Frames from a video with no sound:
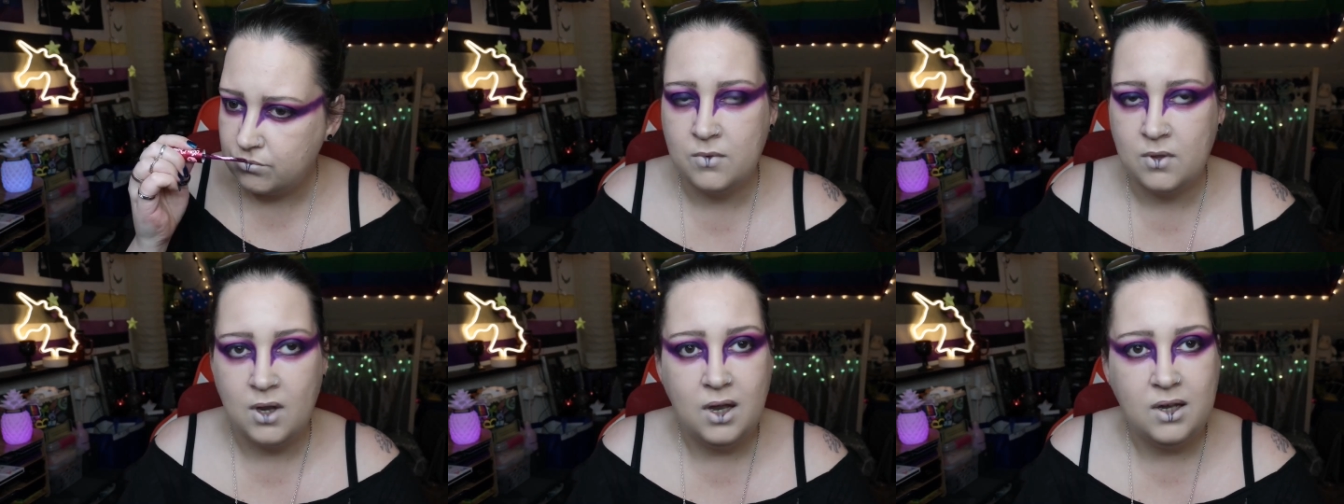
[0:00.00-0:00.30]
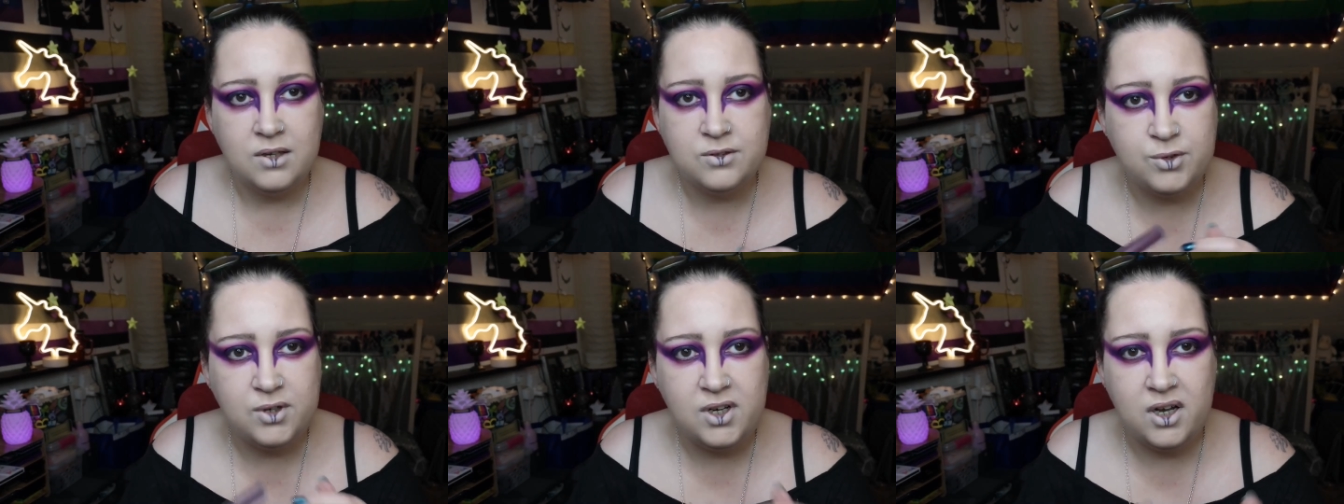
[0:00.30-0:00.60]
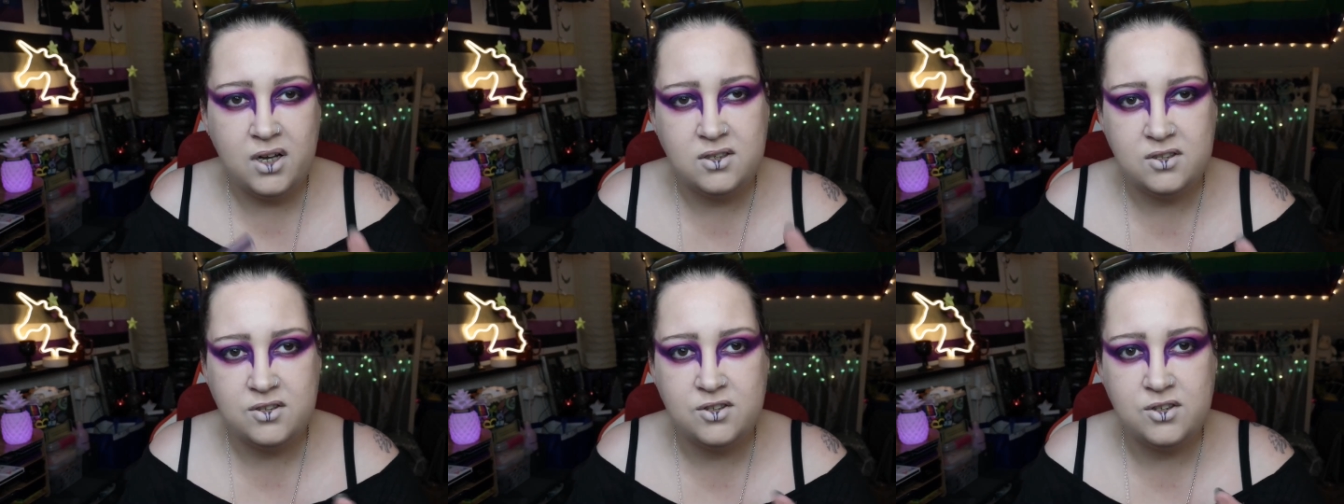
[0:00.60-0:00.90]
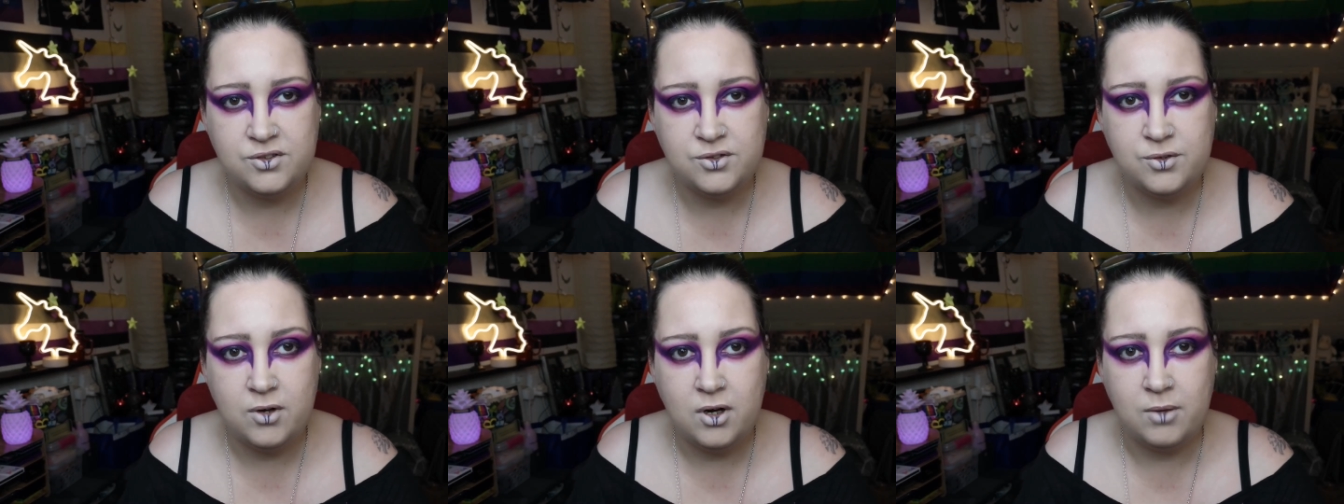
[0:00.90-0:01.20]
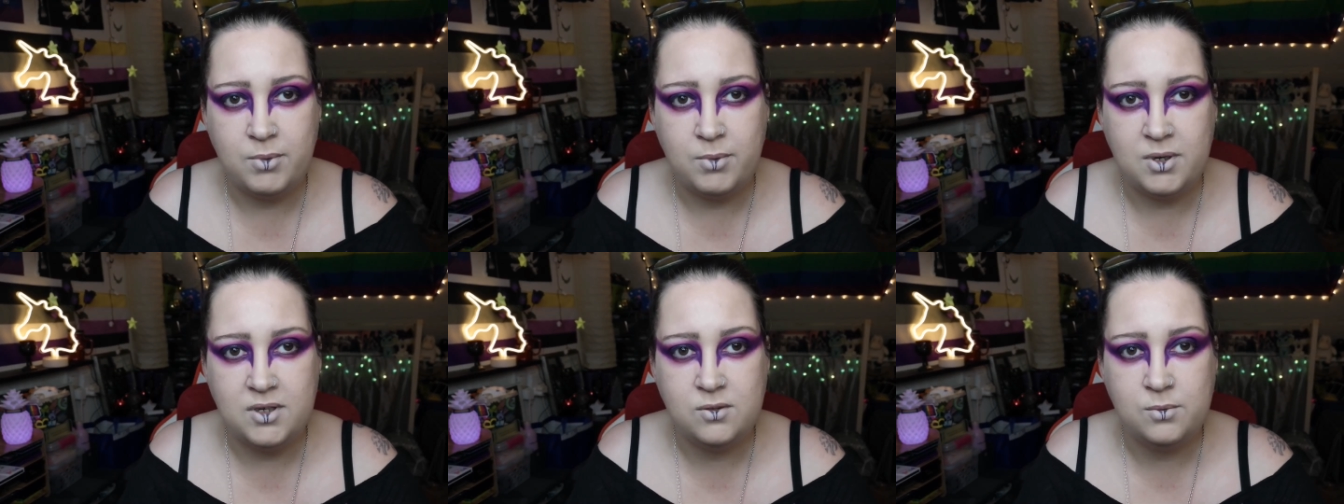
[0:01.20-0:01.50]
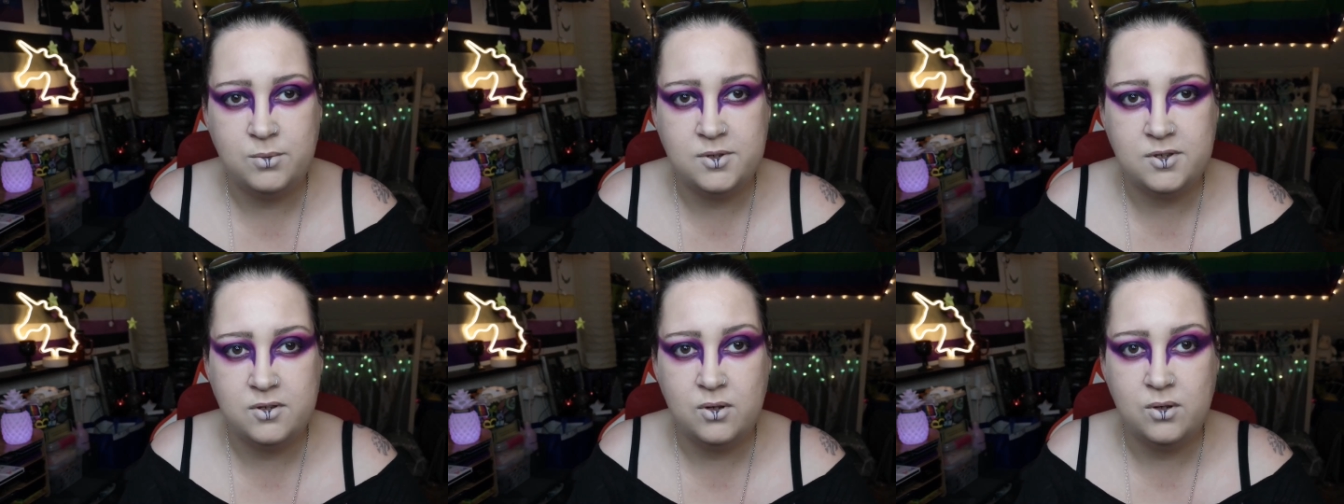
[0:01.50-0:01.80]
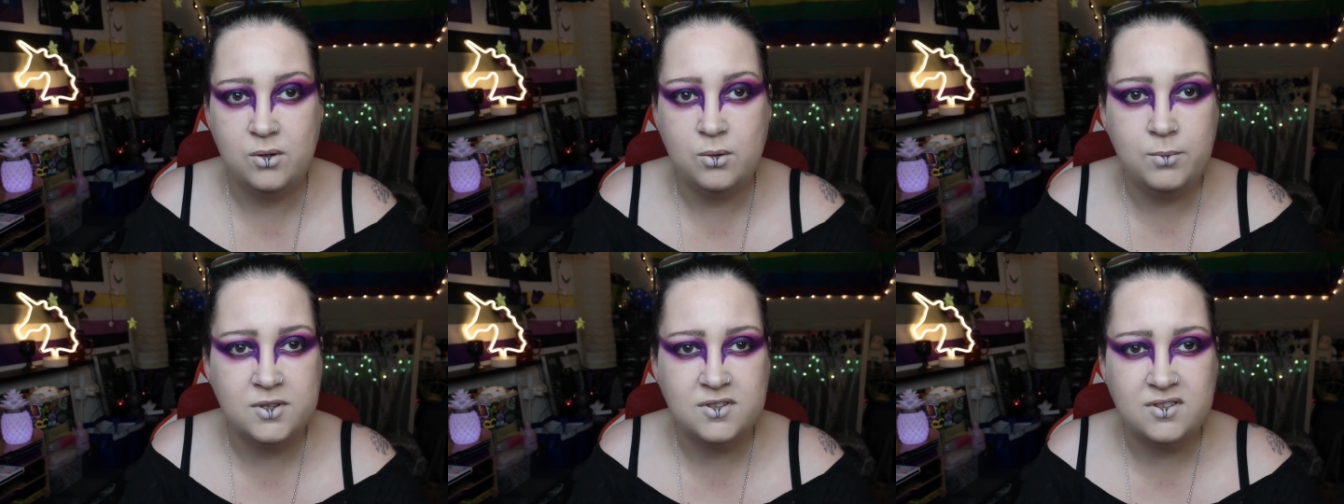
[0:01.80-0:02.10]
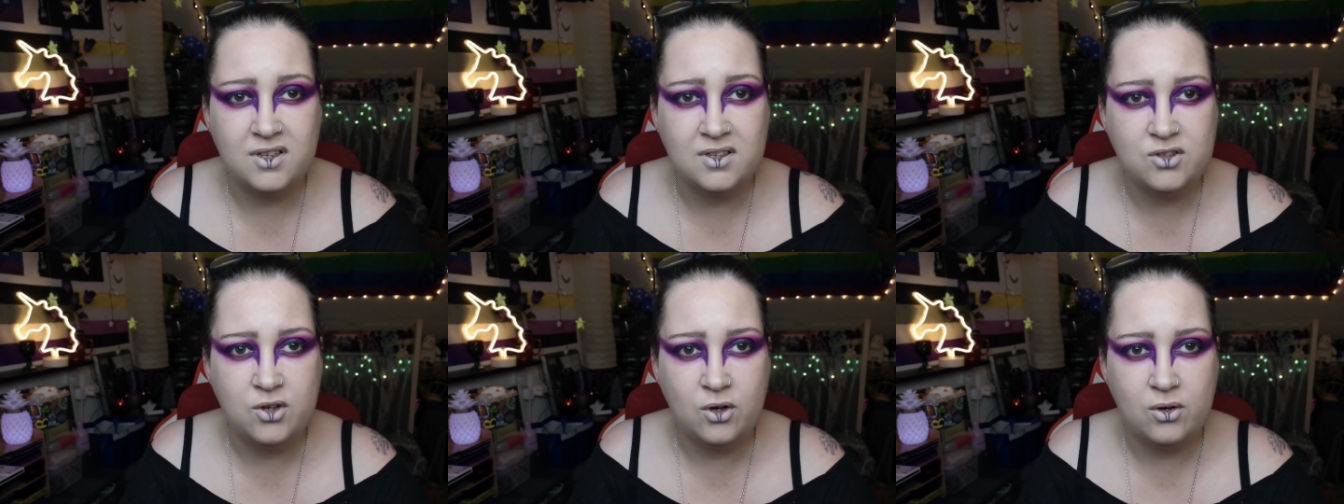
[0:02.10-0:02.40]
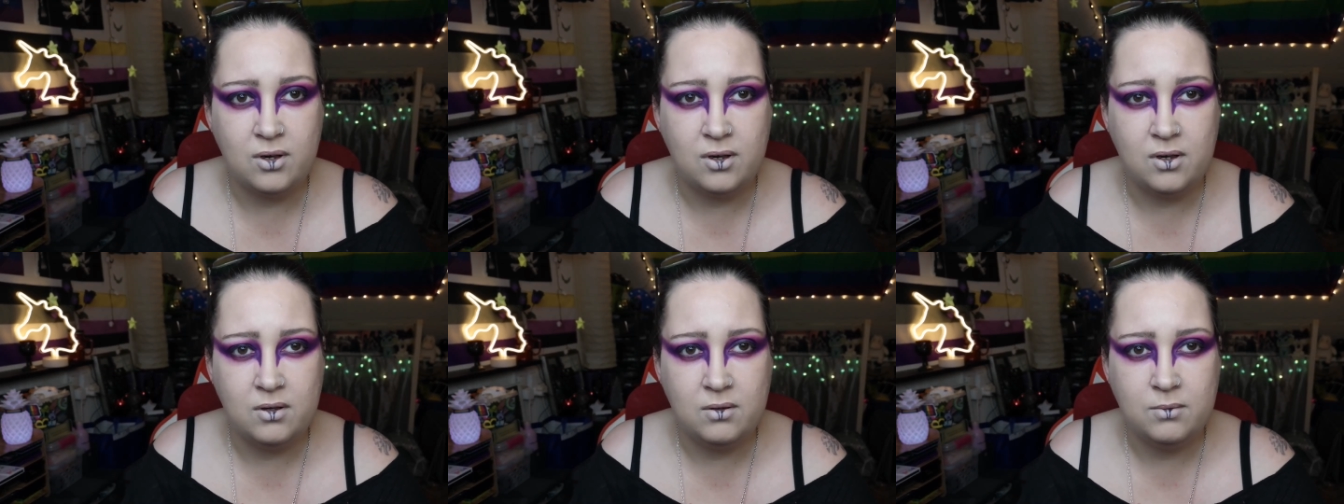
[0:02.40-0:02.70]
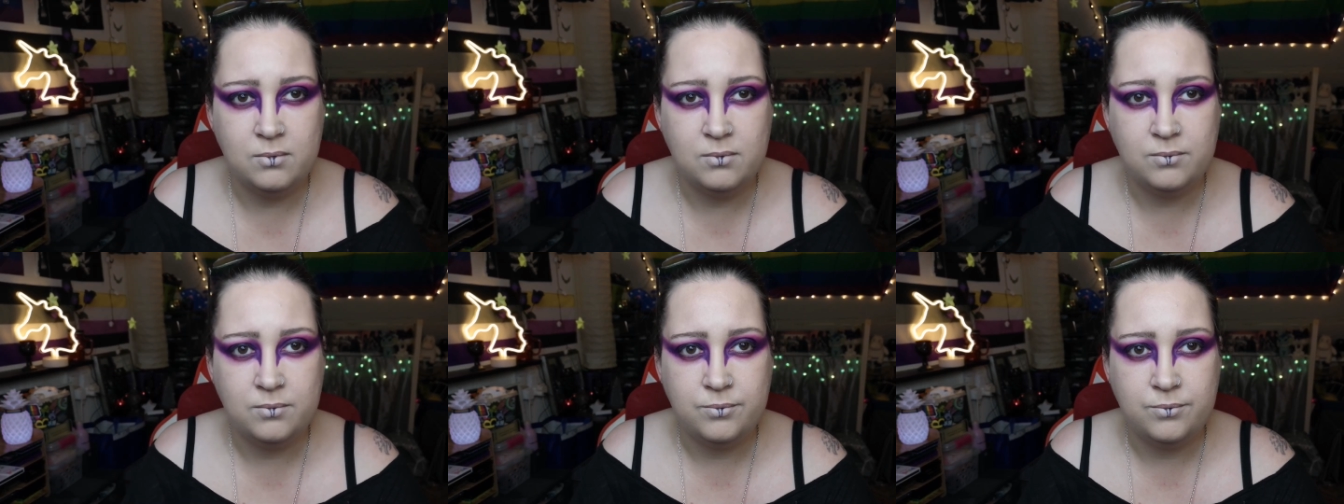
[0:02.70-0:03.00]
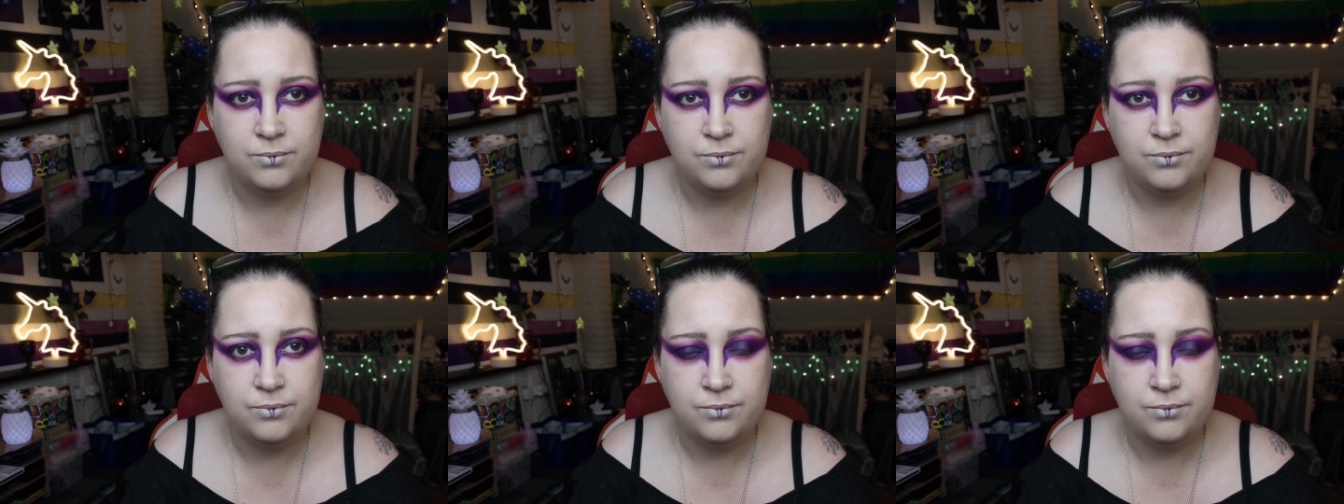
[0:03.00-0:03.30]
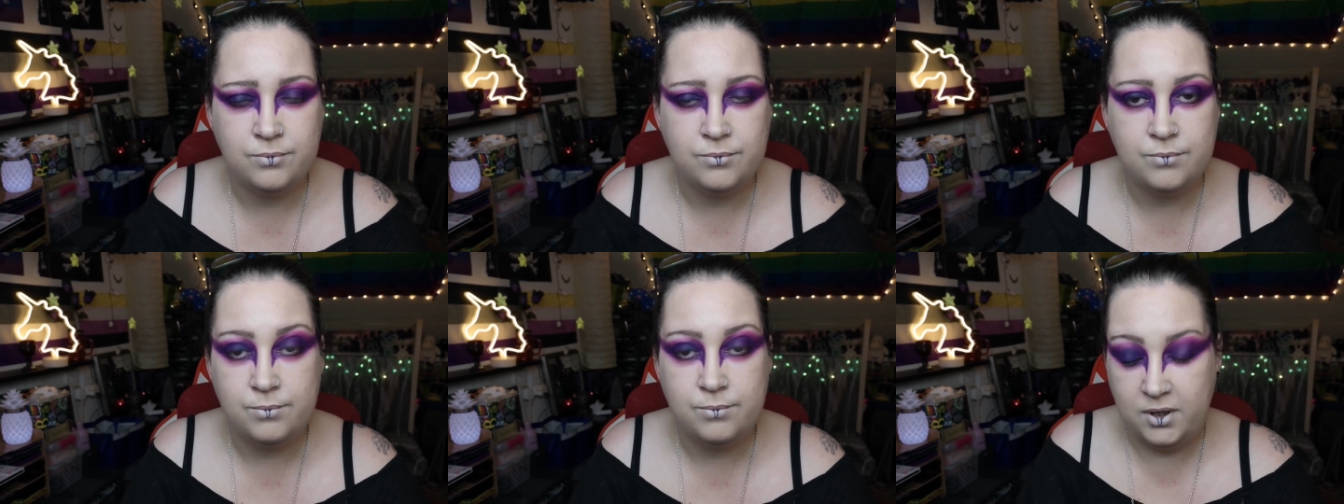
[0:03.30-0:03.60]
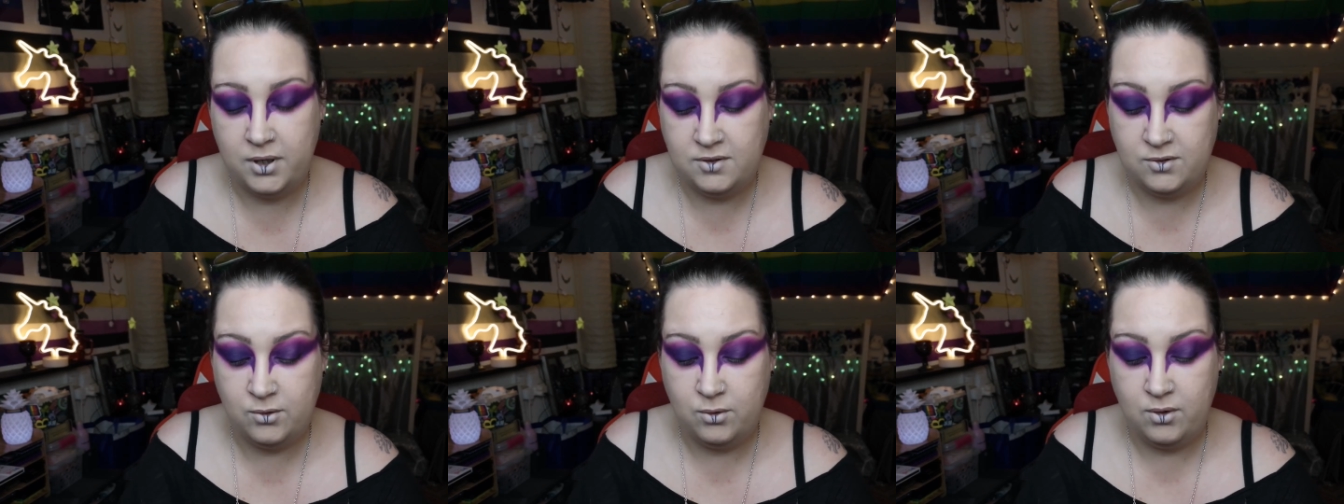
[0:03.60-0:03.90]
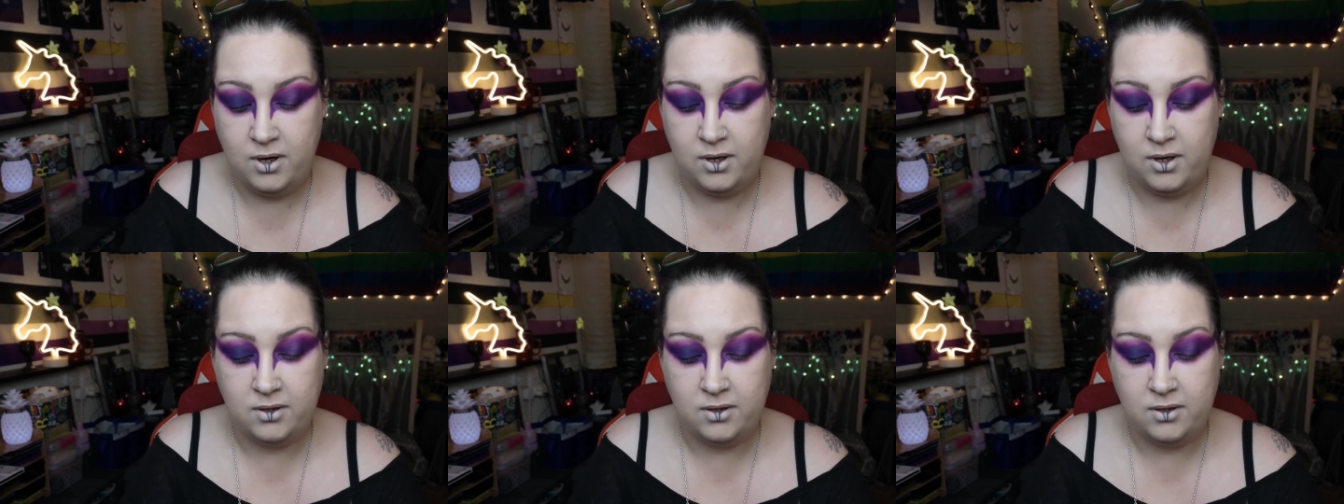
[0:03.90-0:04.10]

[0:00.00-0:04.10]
it's really hard to describe. It's almost like chocolate, but it's alright.